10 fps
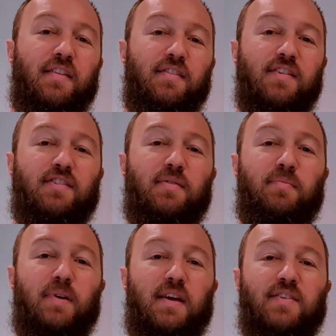This
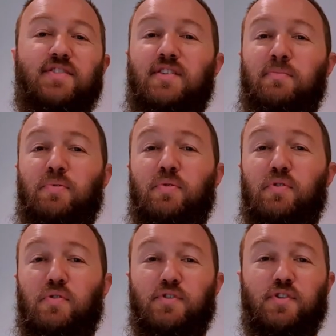can be as simple
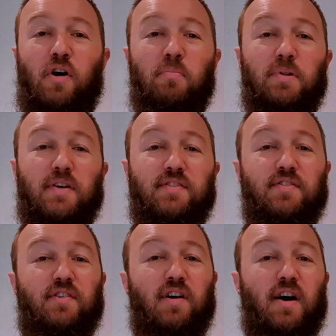or as complex
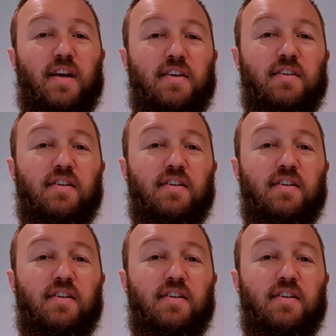as you like.